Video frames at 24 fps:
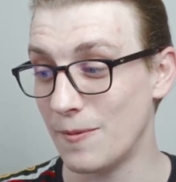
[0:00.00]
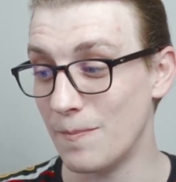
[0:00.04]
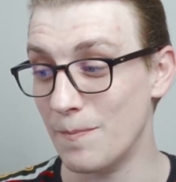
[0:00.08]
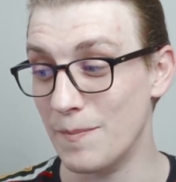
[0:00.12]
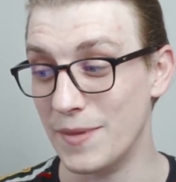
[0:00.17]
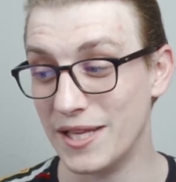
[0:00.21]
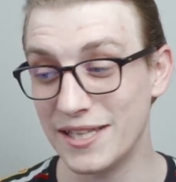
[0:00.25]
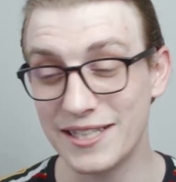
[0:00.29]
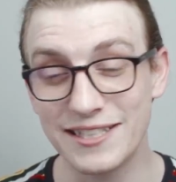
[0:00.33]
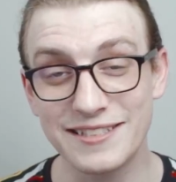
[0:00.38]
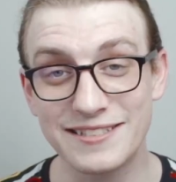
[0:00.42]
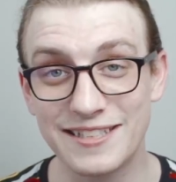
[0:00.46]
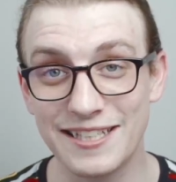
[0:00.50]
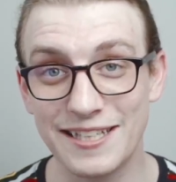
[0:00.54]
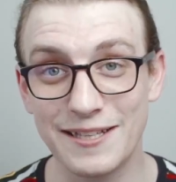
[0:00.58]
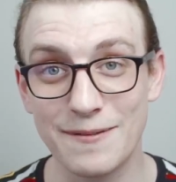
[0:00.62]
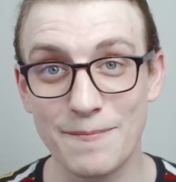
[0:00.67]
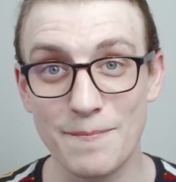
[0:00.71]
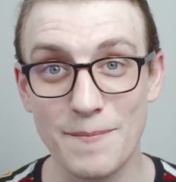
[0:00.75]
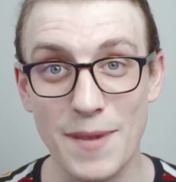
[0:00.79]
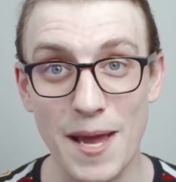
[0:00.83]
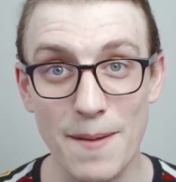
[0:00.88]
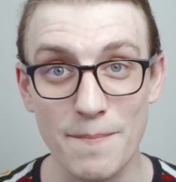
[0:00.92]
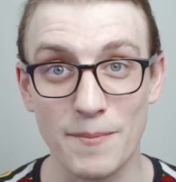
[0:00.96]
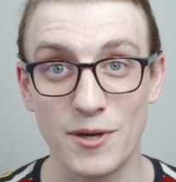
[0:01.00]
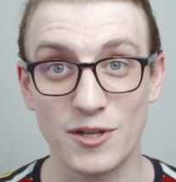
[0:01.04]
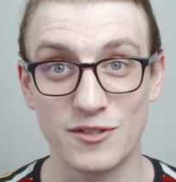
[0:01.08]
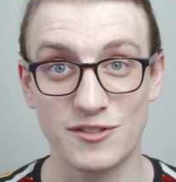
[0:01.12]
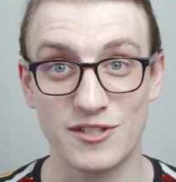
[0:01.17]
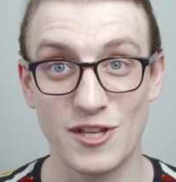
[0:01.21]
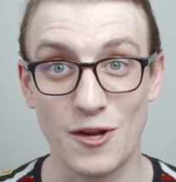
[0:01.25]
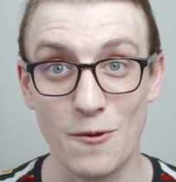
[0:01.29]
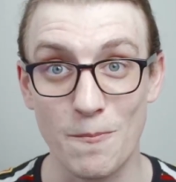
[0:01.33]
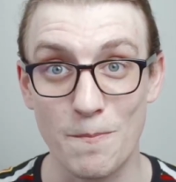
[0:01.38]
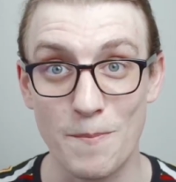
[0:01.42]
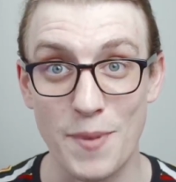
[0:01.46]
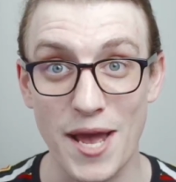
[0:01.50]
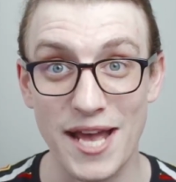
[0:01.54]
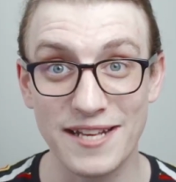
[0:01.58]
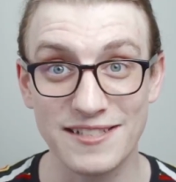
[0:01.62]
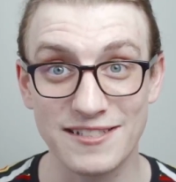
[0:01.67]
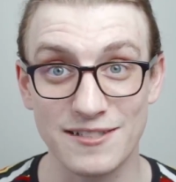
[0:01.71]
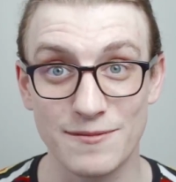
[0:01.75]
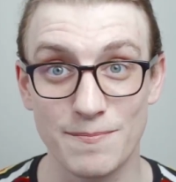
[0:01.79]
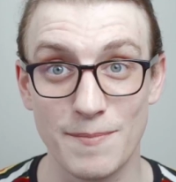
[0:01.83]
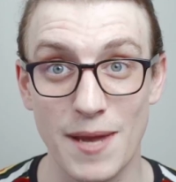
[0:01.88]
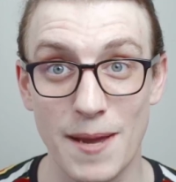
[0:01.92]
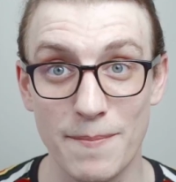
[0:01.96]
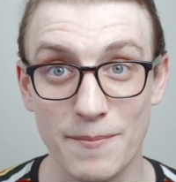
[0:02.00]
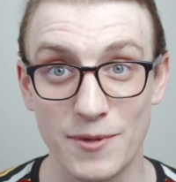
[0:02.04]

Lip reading: militant members, their best